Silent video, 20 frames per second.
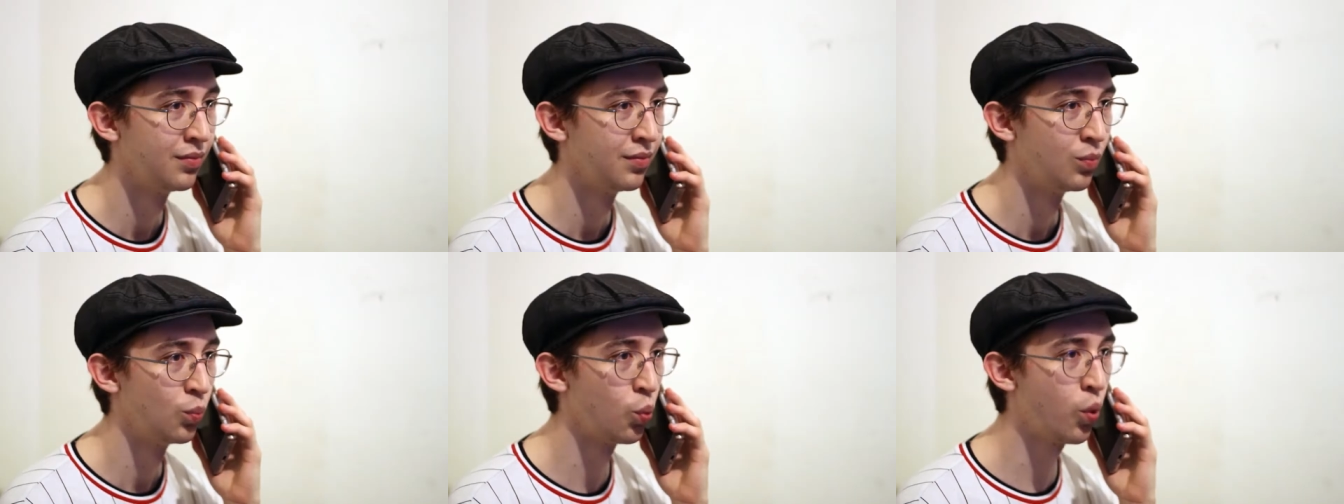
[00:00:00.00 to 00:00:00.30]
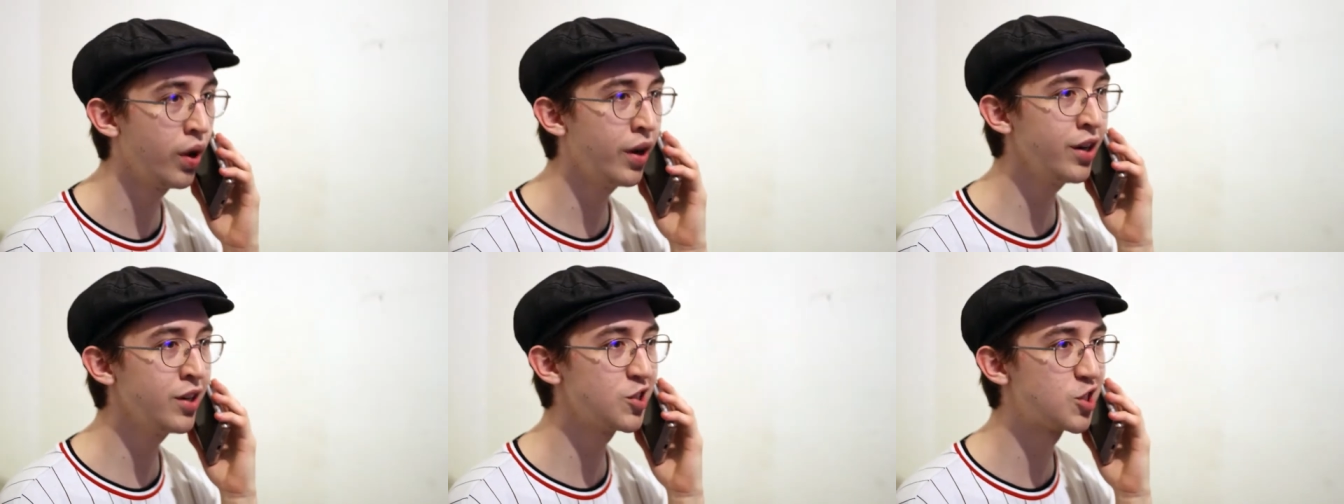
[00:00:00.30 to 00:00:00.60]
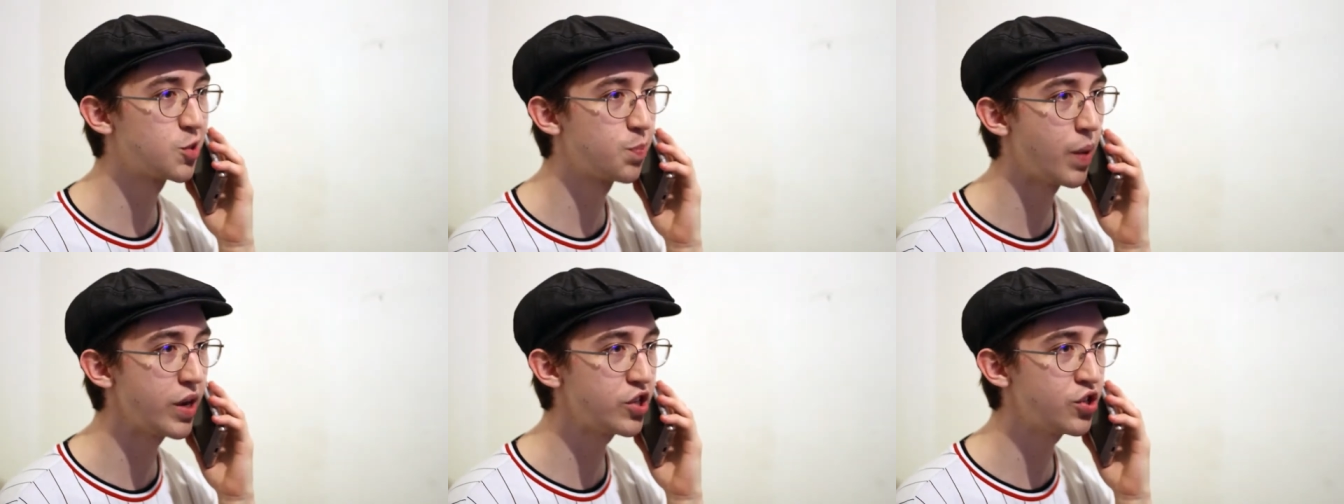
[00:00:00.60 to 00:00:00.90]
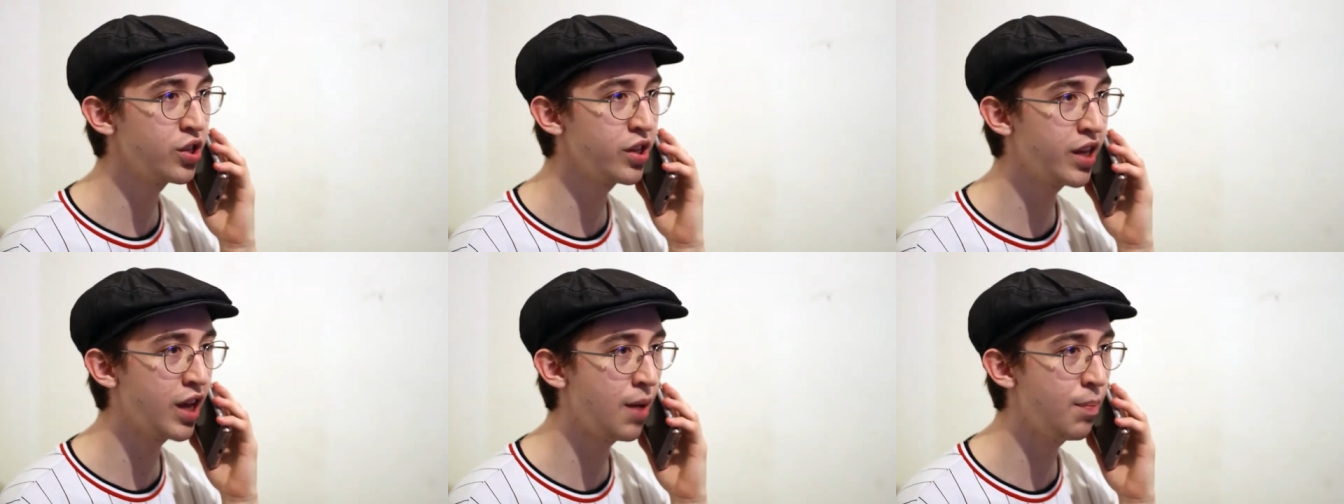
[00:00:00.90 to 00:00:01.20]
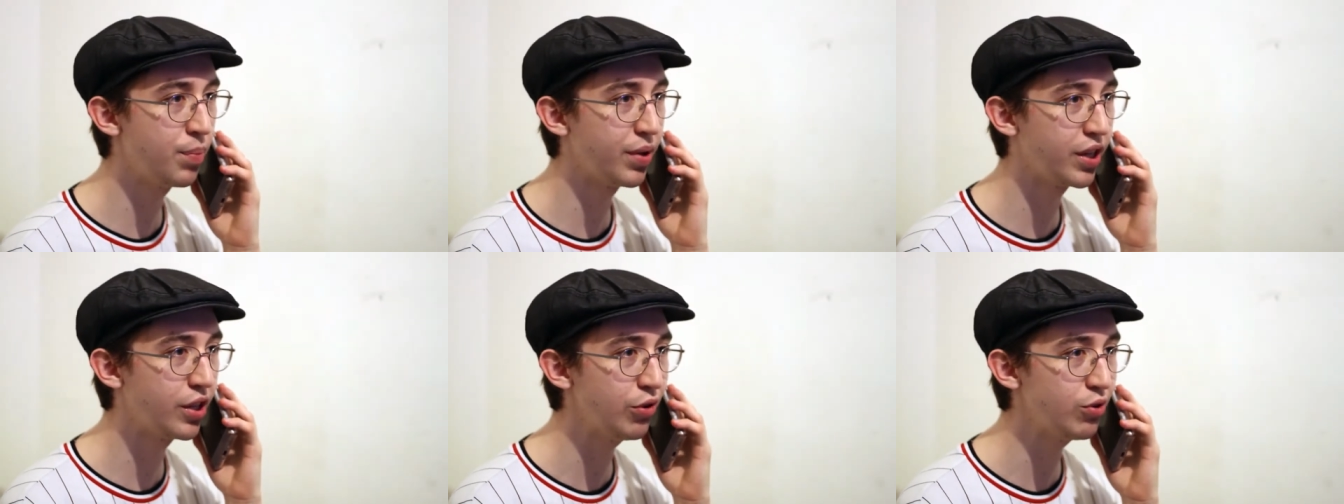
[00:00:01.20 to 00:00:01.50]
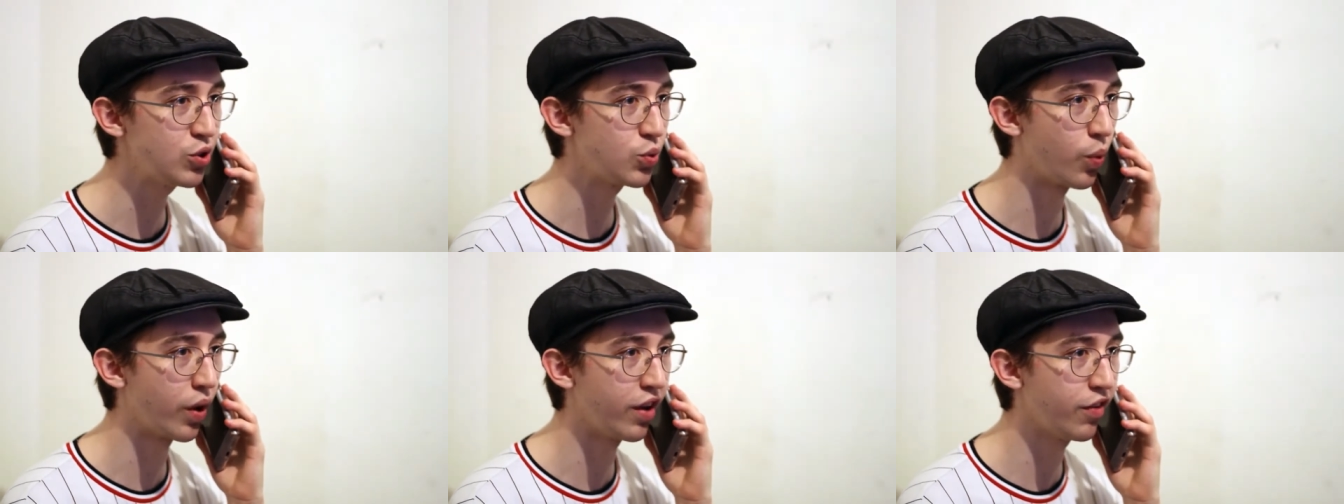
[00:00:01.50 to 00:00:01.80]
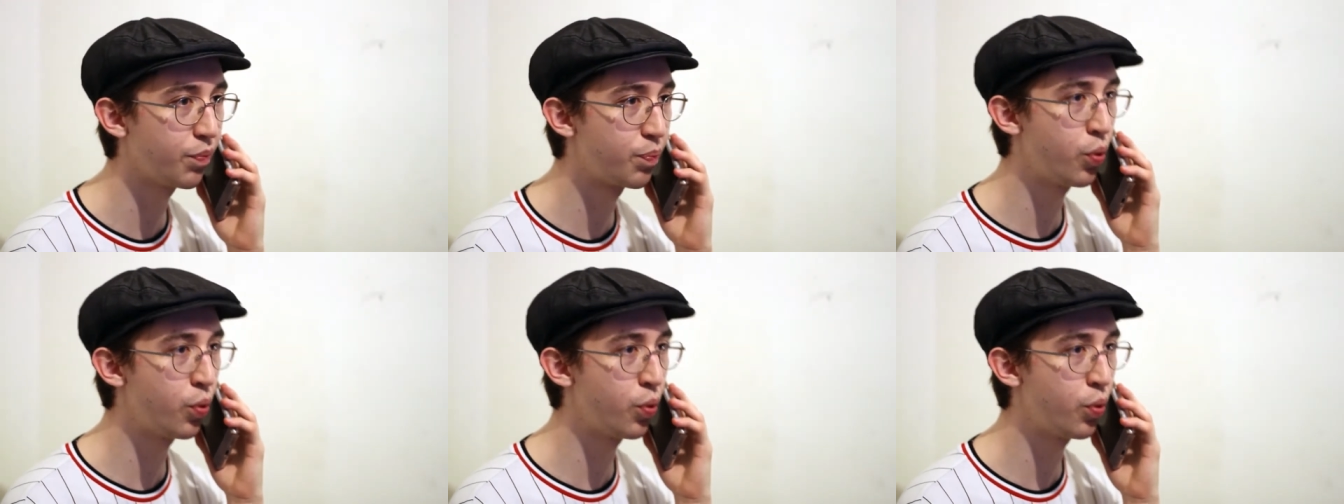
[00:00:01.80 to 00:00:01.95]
What an especially ambiguous way of